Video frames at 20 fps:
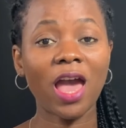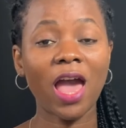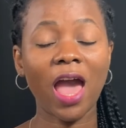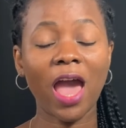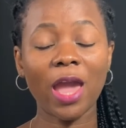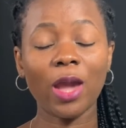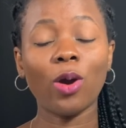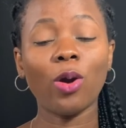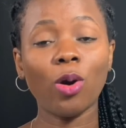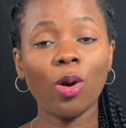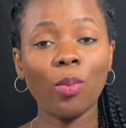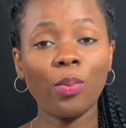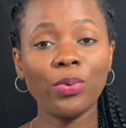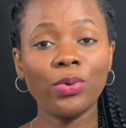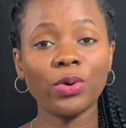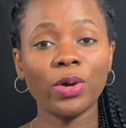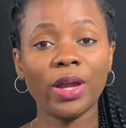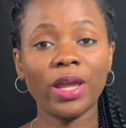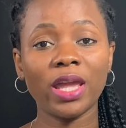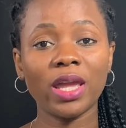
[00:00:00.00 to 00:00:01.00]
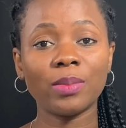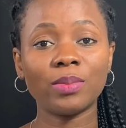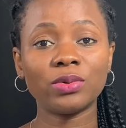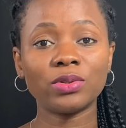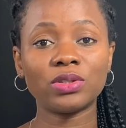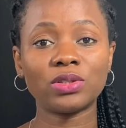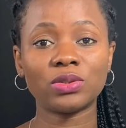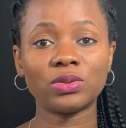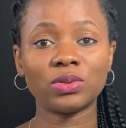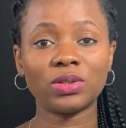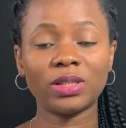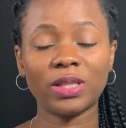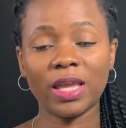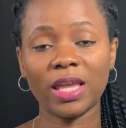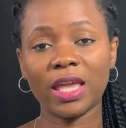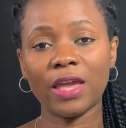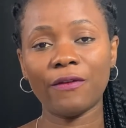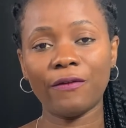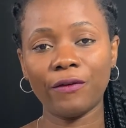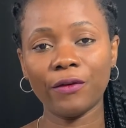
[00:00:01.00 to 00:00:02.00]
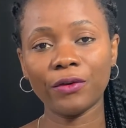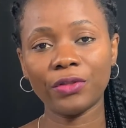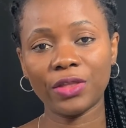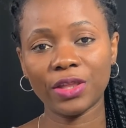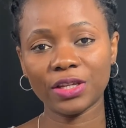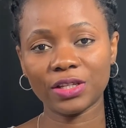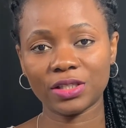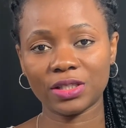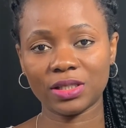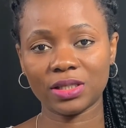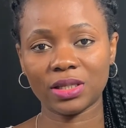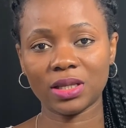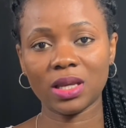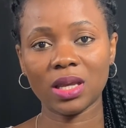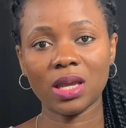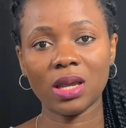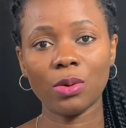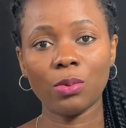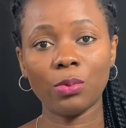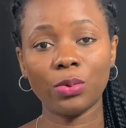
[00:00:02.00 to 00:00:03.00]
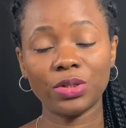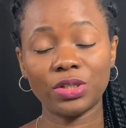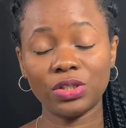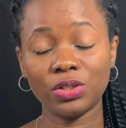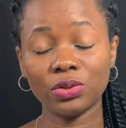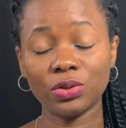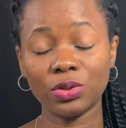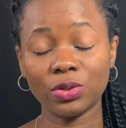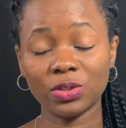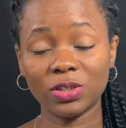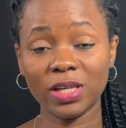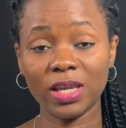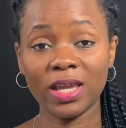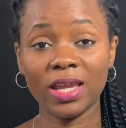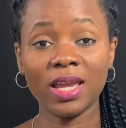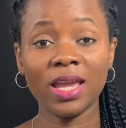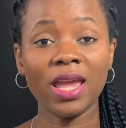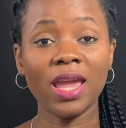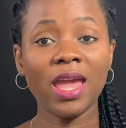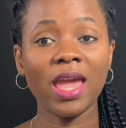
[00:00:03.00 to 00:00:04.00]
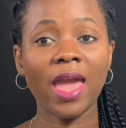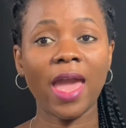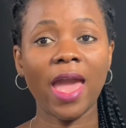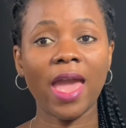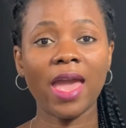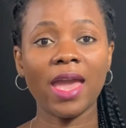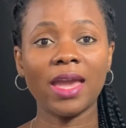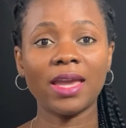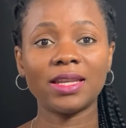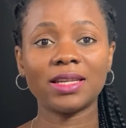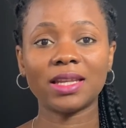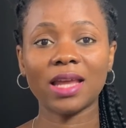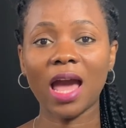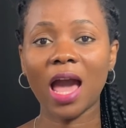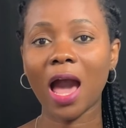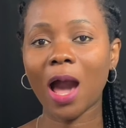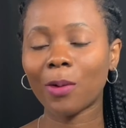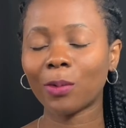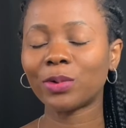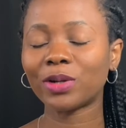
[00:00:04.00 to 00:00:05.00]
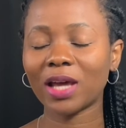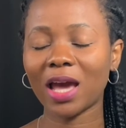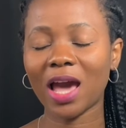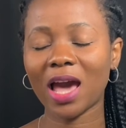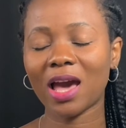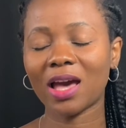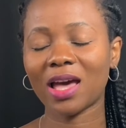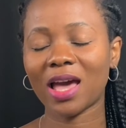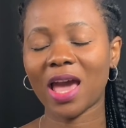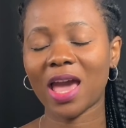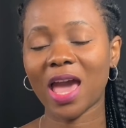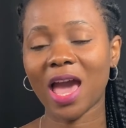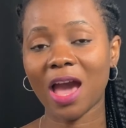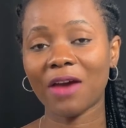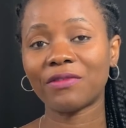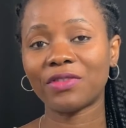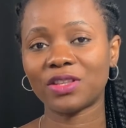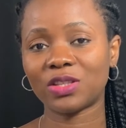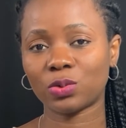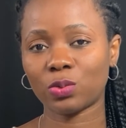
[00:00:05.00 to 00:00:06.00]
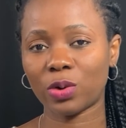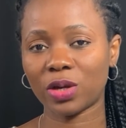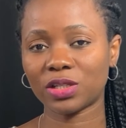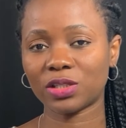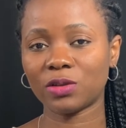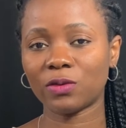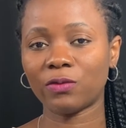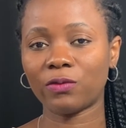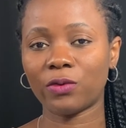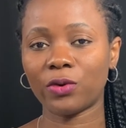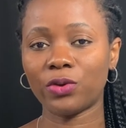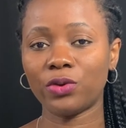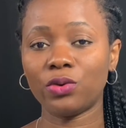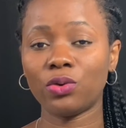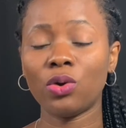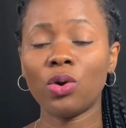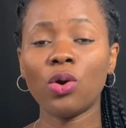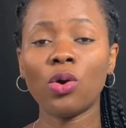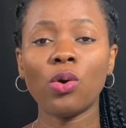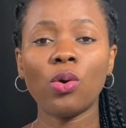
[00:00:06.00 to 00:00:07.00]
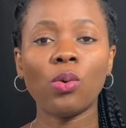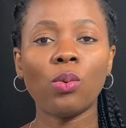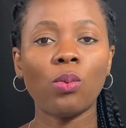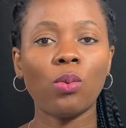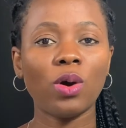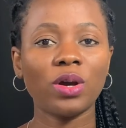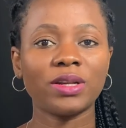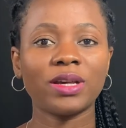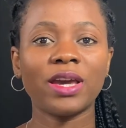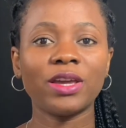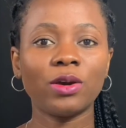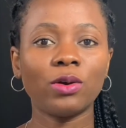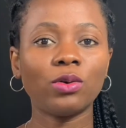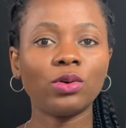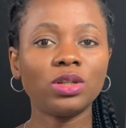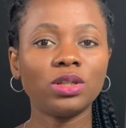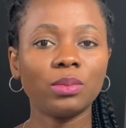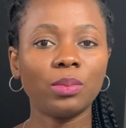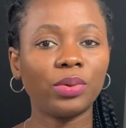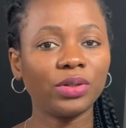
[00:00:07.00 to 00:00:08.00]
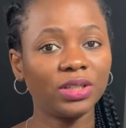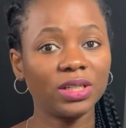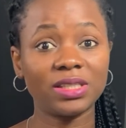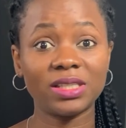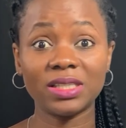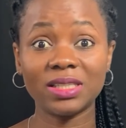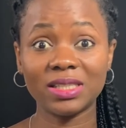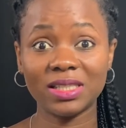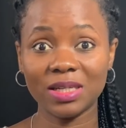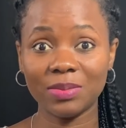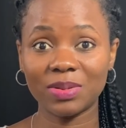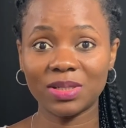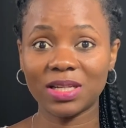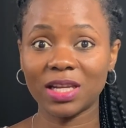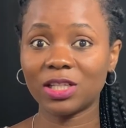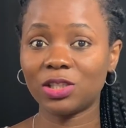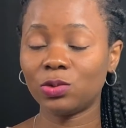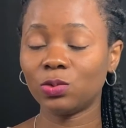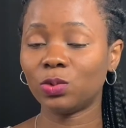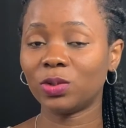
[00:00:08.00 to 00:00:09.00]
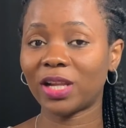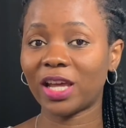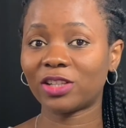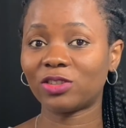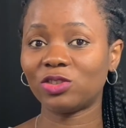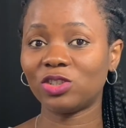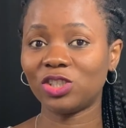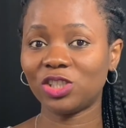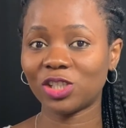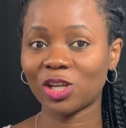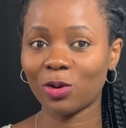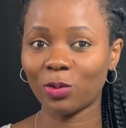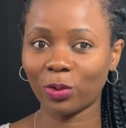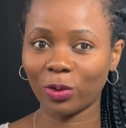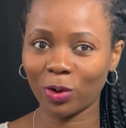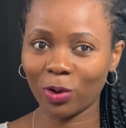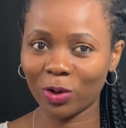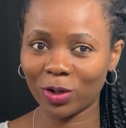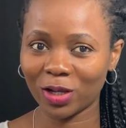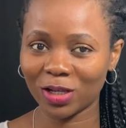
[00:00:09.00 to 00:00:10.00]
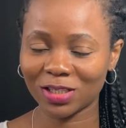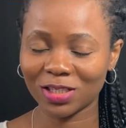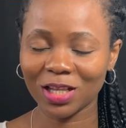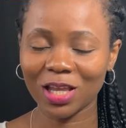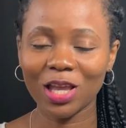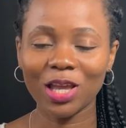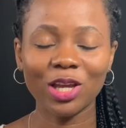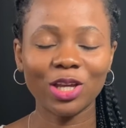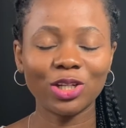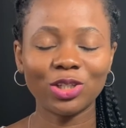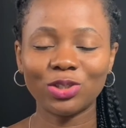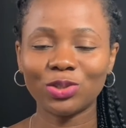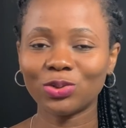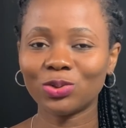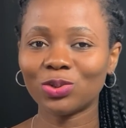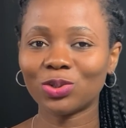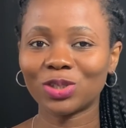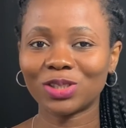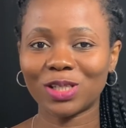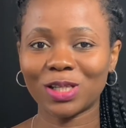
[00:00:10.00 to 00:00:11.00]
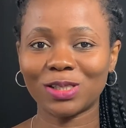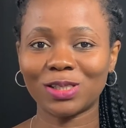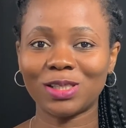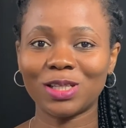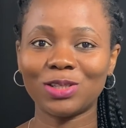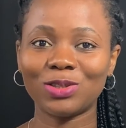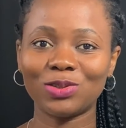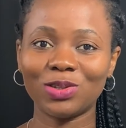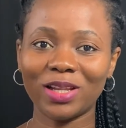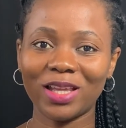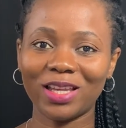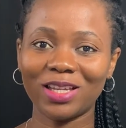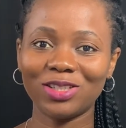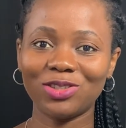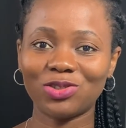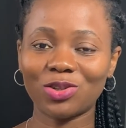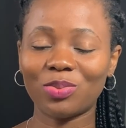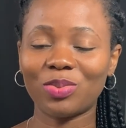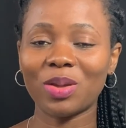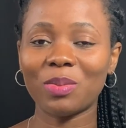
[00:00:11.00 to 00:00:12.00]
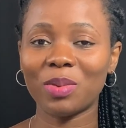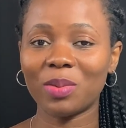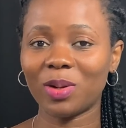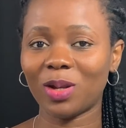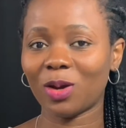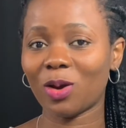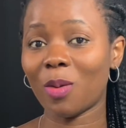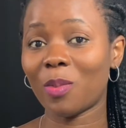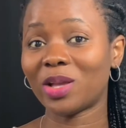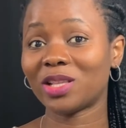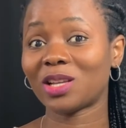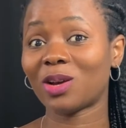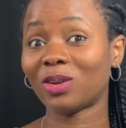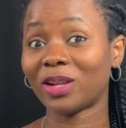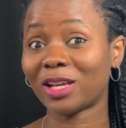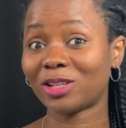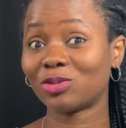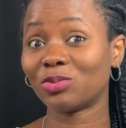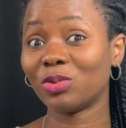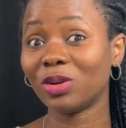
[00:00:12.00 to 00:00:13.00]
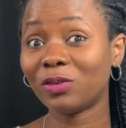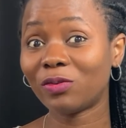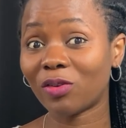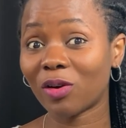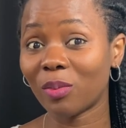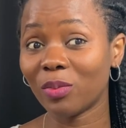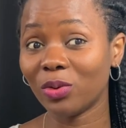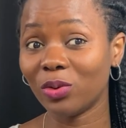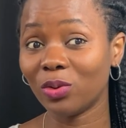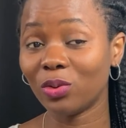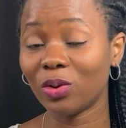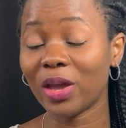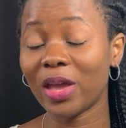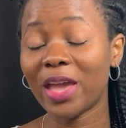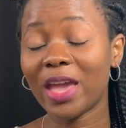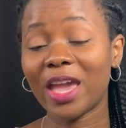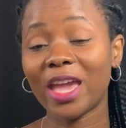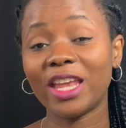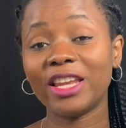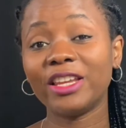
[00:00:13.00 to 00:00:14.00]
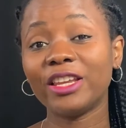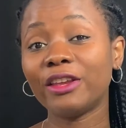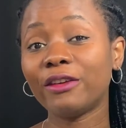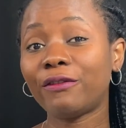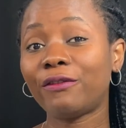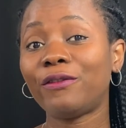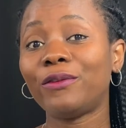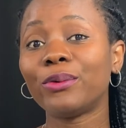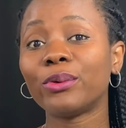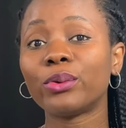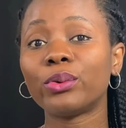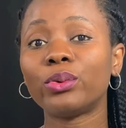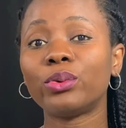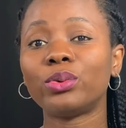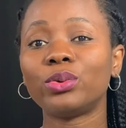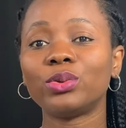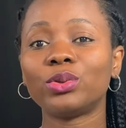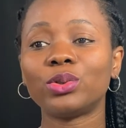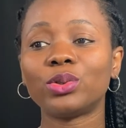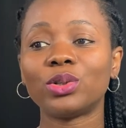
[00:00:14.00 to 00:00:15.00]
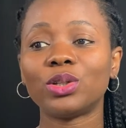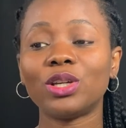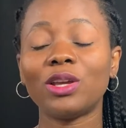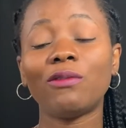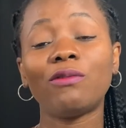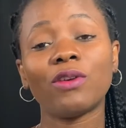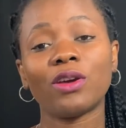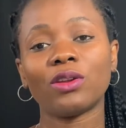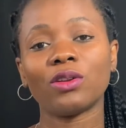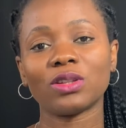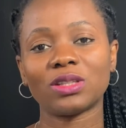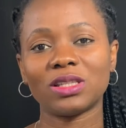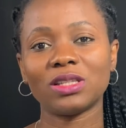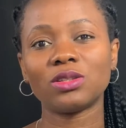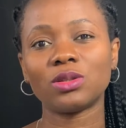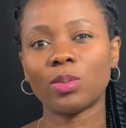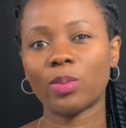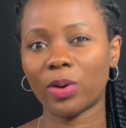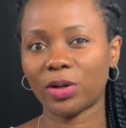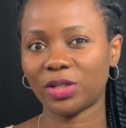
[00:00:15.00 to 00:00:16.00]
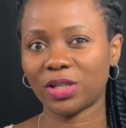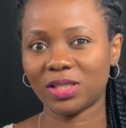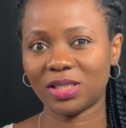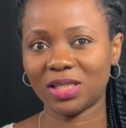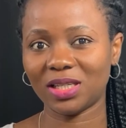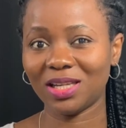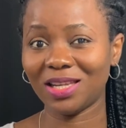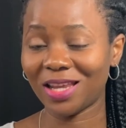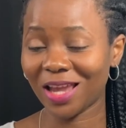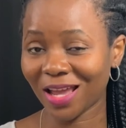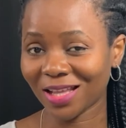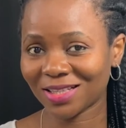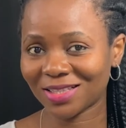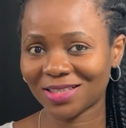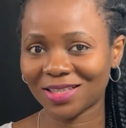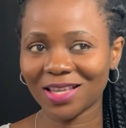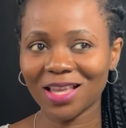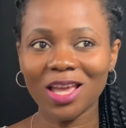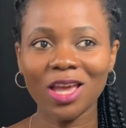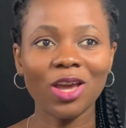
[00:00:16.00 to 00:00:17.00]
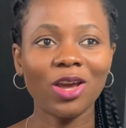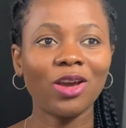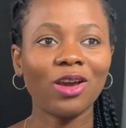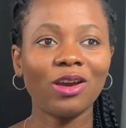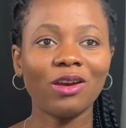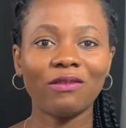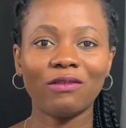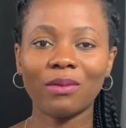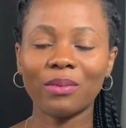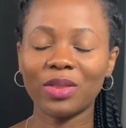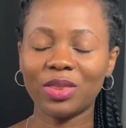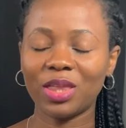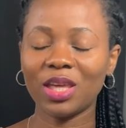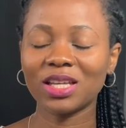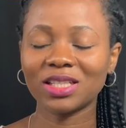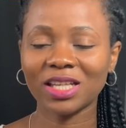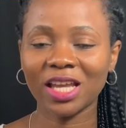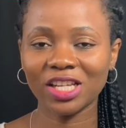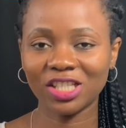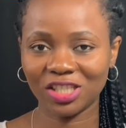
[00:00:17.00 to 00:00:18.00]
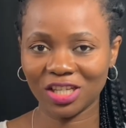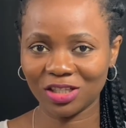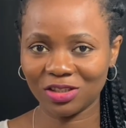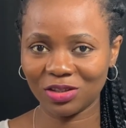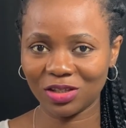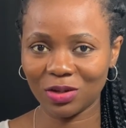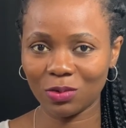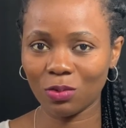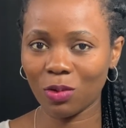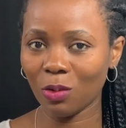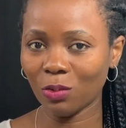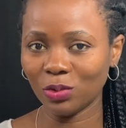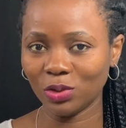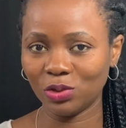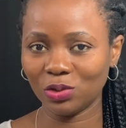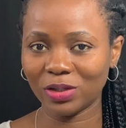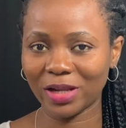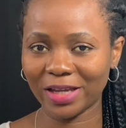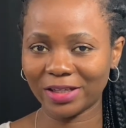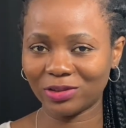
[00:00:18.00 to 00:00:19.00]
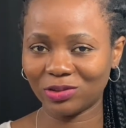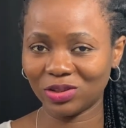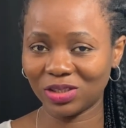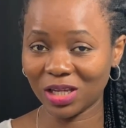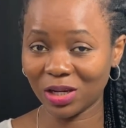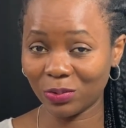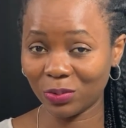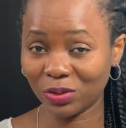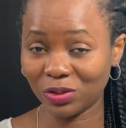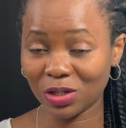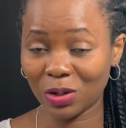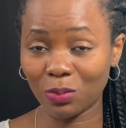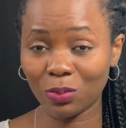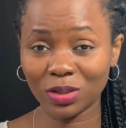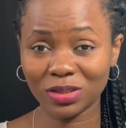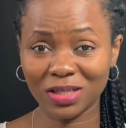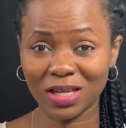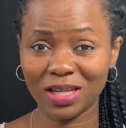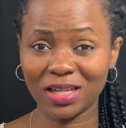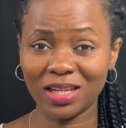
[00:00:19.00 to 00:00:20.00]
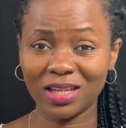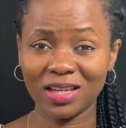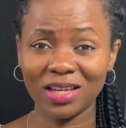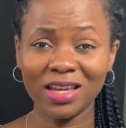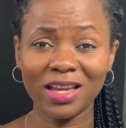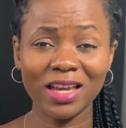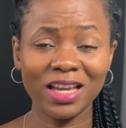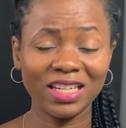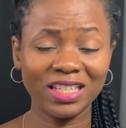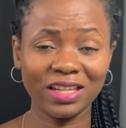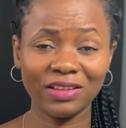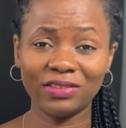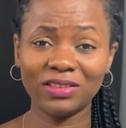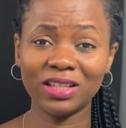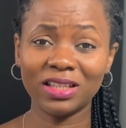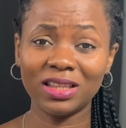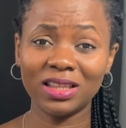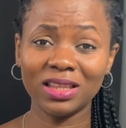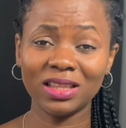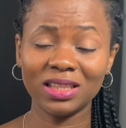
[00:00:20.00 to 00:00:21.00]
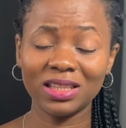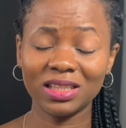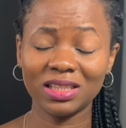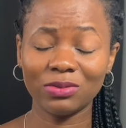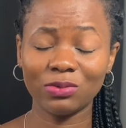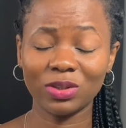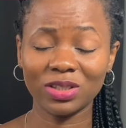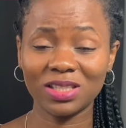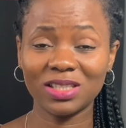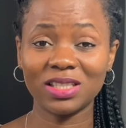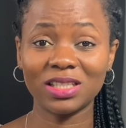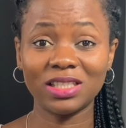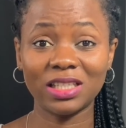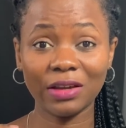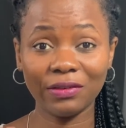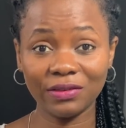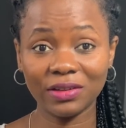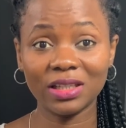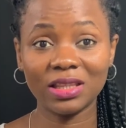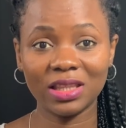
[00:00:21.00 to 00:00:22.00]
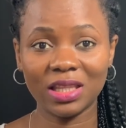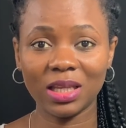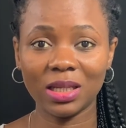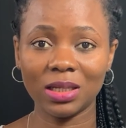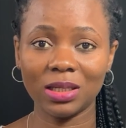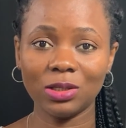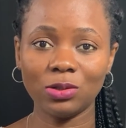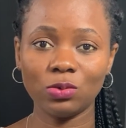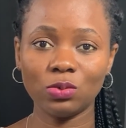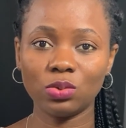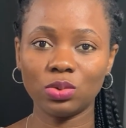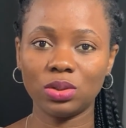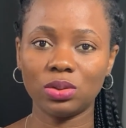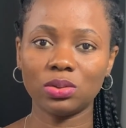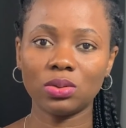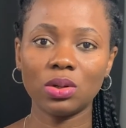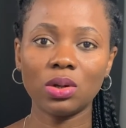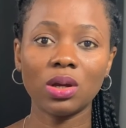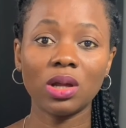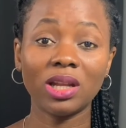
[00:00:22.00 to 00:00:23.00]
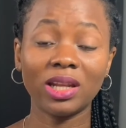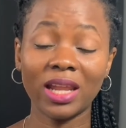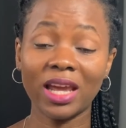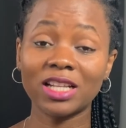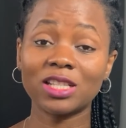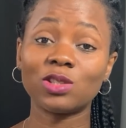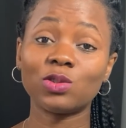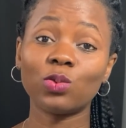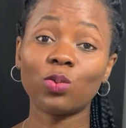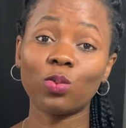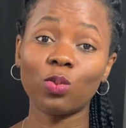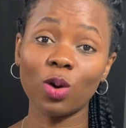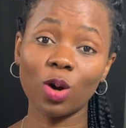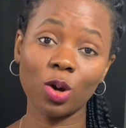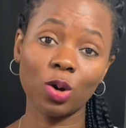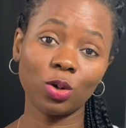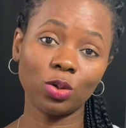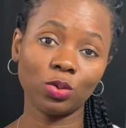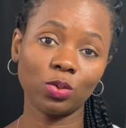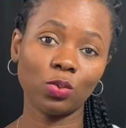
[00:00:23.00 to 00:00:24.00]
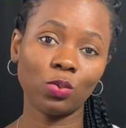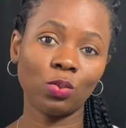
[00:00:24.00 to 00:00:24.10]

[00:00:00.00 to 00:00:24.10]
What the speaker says: I hope you are able to take a few things with you today. And I have this question for you. What are your own budgeting tips that you would like to share with others? Do not hesitate to drop them in the comment. I would like to read from you. And if you're not into budgeting yet, from the things I shared today, what would you like to take with you, and what is the definite thing you would like to work on?